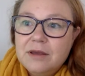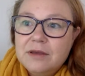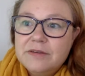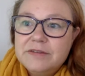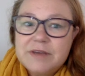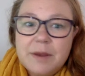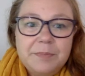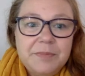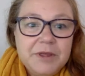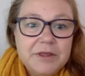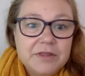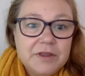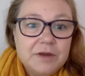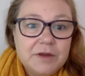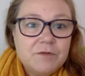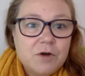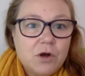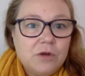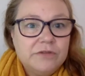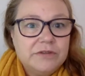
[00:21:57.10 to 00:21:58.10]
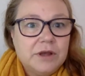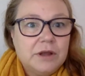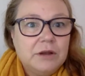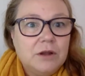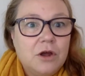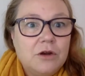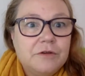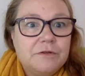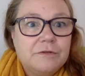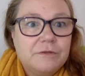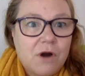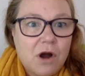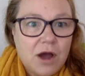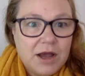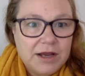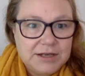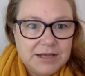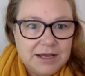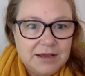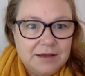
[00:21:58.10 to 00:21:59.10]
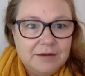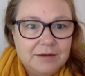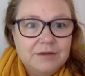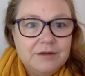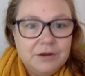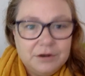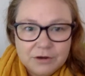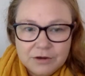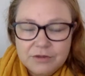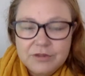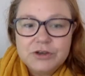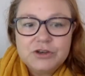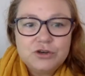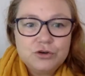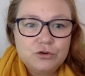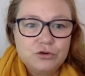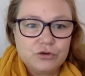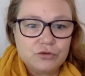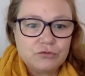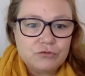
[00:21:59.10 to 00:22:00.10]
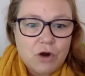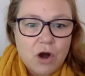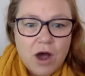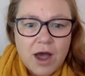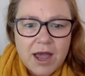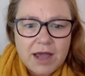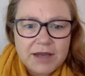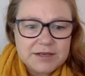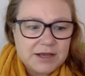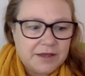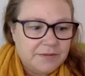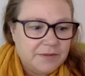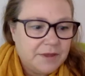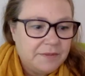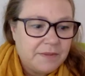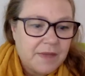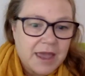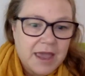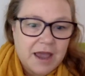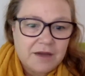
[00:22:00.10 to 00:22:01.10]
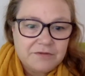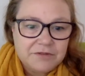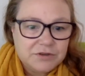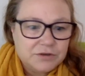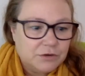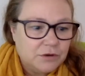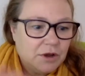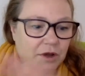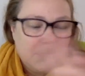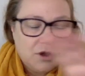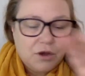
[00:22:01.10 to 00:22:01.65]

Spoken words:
something that involves a lot of writing. You know, the children write and then they have to,